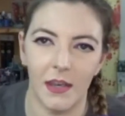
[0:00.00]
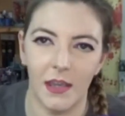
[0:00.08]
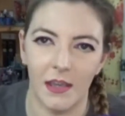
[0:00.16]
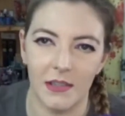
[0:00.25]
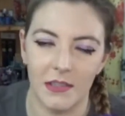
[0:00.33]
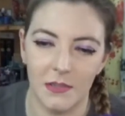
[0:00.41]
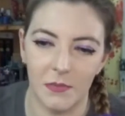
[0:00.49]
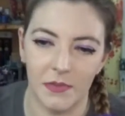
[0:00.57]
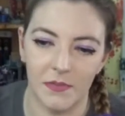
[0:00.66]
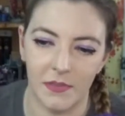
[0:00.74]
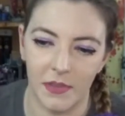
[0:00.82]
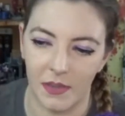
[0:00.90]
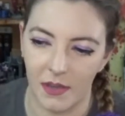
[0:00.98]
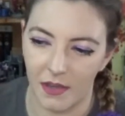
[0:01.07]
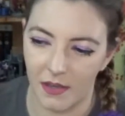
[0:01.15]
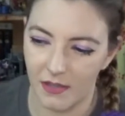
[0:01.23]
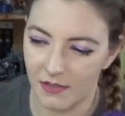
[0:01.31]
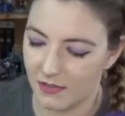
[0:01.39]
Next we've
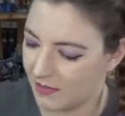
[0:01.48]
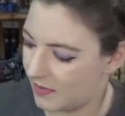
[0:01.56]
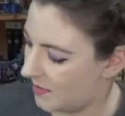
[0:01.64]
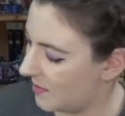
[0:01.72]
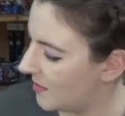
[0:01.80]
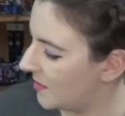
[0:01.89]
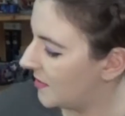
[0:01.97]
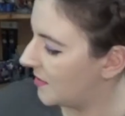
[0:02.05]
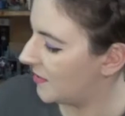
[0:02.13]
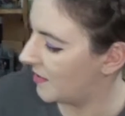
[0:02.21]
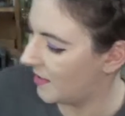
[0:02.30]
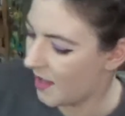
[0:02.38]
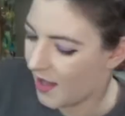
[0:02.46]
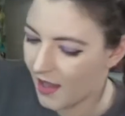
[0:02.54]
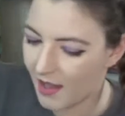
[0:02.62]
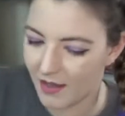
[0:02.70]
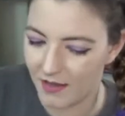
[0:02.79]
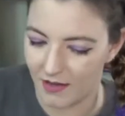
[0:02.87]
got
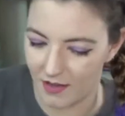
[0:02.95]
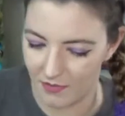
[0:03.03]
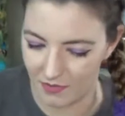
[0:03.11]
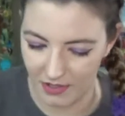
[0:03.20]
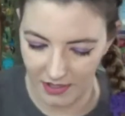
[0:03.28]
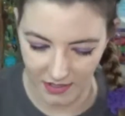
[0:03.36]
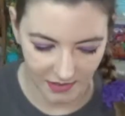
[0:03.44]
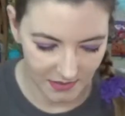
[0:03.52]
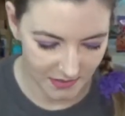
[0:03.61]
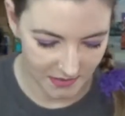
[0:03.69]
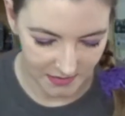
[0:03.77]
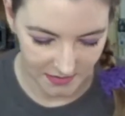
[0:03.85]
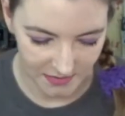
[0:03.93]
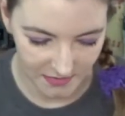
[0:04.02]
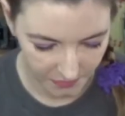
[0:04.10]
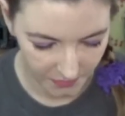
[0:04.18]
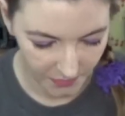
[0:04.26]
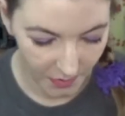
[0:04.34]
another kit.
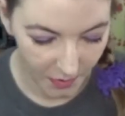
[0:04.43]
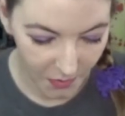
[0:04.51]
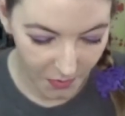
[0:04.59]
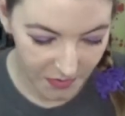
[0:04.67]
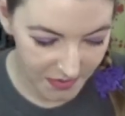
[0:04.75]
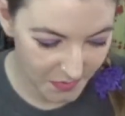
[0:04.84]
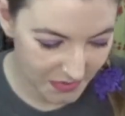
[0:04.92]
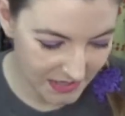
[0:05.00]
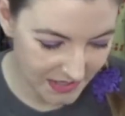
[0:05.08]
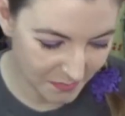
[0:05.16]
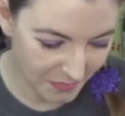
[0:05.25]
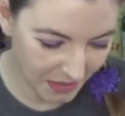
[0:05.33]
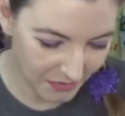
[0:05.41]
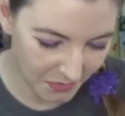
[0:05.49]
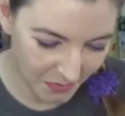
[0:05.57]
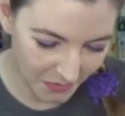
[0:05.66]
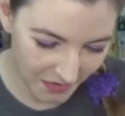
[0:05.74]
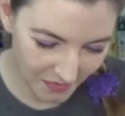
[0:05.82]
Oh, this one needs a
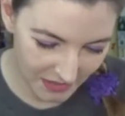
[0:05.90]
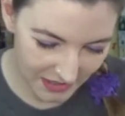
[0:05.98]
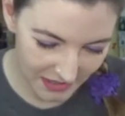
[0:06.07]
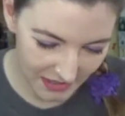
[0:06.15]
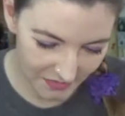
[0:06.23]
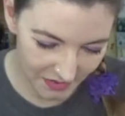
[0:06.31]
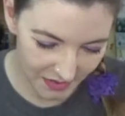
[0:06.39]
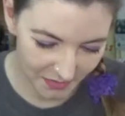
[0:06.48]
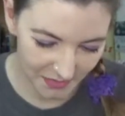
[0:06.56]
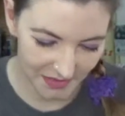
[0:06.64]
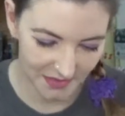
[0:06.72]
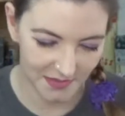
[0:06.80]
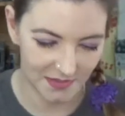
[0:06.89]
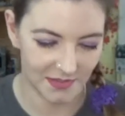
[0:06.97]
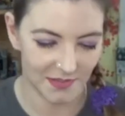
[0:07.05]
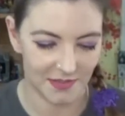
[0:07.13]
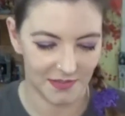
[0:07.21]
microwave. I didn't even notice.